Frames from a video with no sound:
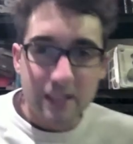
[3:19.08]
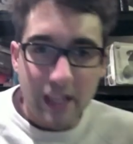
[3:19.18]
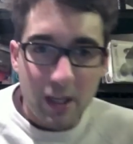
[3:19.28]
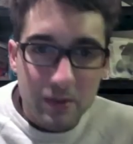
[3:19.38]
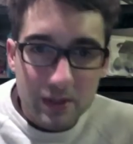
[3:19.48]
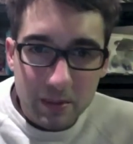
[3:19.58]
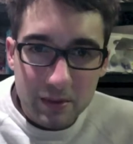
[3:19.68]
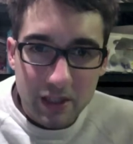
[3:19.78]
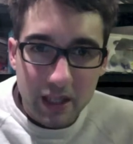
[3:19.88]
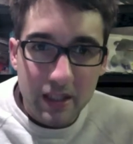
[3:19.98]
is a terrible
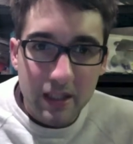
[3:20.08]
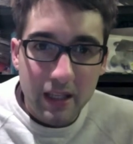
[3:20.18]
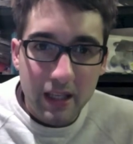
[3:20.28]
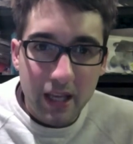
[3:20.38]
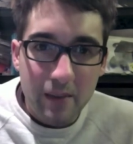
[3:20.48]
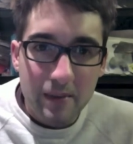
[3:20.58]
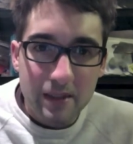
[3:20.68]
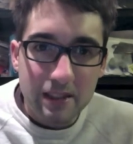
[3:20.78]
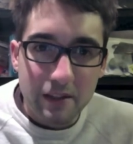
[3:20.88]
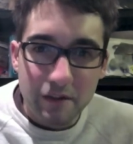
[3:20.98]
Double Dragon
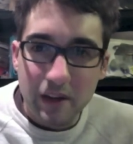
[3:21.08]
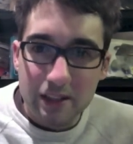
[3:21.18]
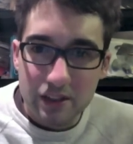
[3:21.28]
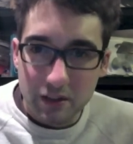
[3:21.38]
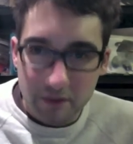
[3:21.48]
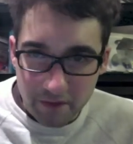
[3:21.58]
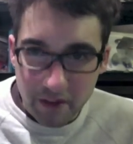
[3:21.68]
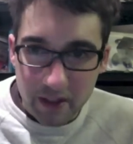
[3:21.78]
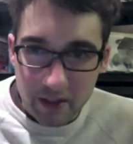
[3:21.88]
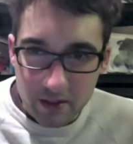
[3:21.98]
game. This is actually a
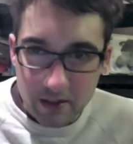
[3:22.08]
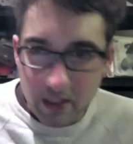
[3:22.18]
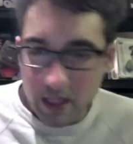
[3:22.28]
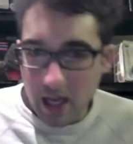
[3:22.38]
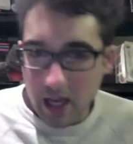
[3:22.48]
fighter.